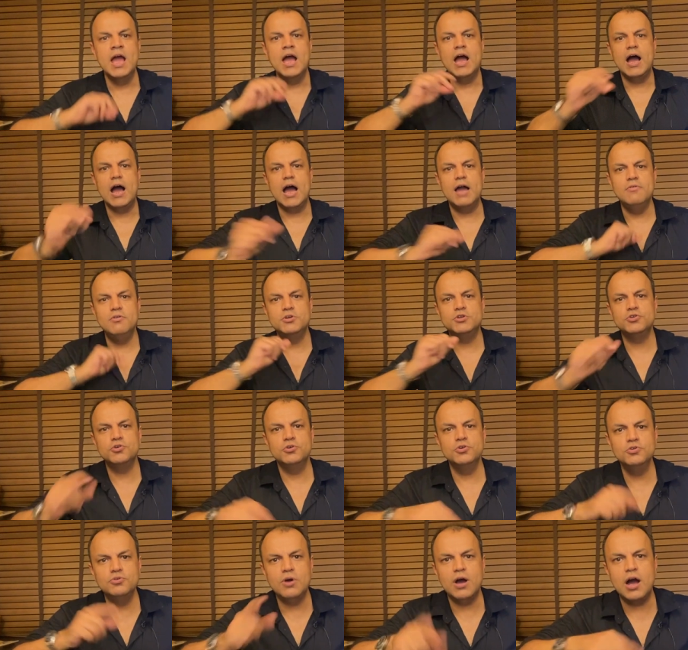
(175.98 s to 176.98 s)
I will show
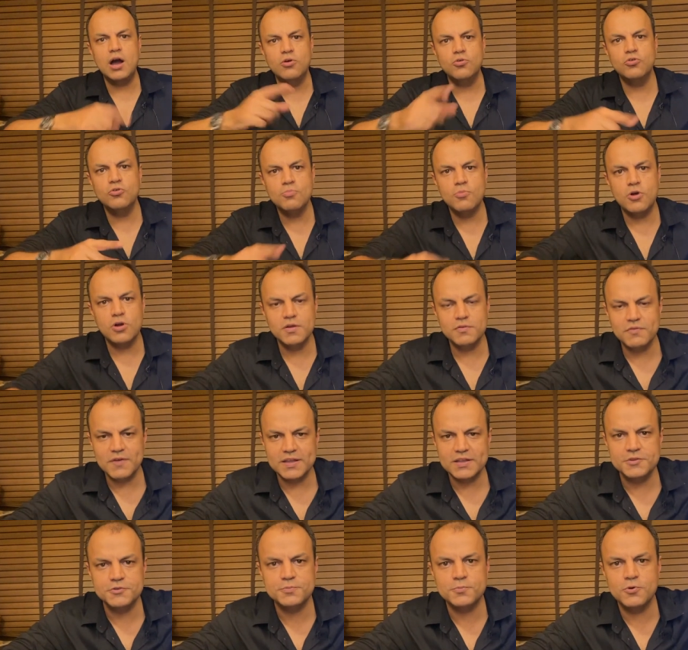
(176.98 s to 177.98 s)
you how to modify
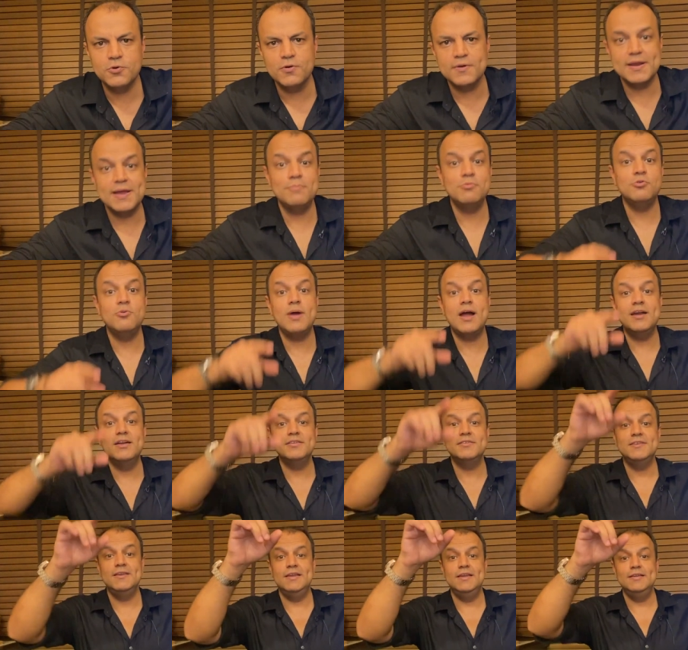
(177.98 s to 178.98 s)
this program to add a
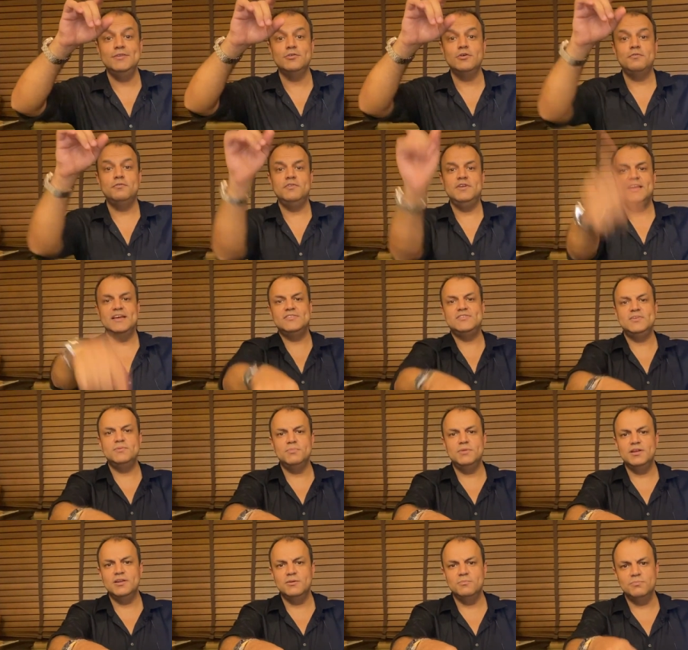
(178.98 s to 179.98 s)
series of
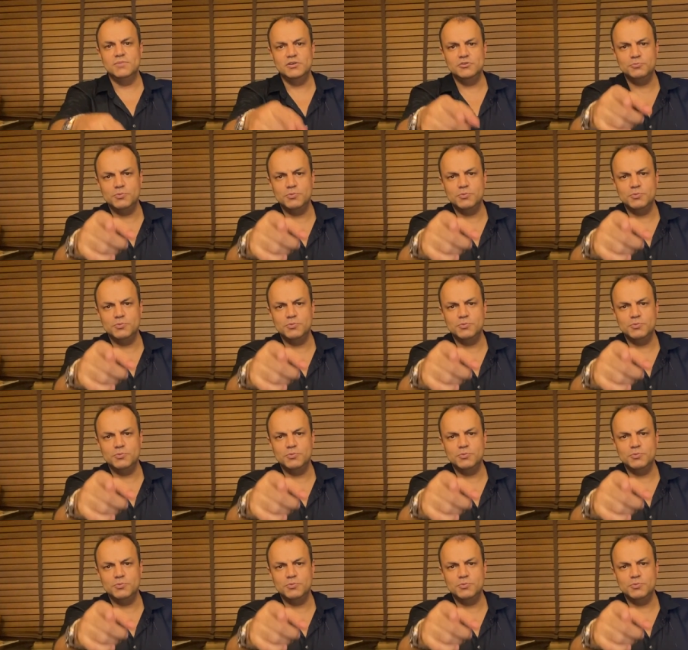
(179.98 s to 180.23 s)
decimal numbers.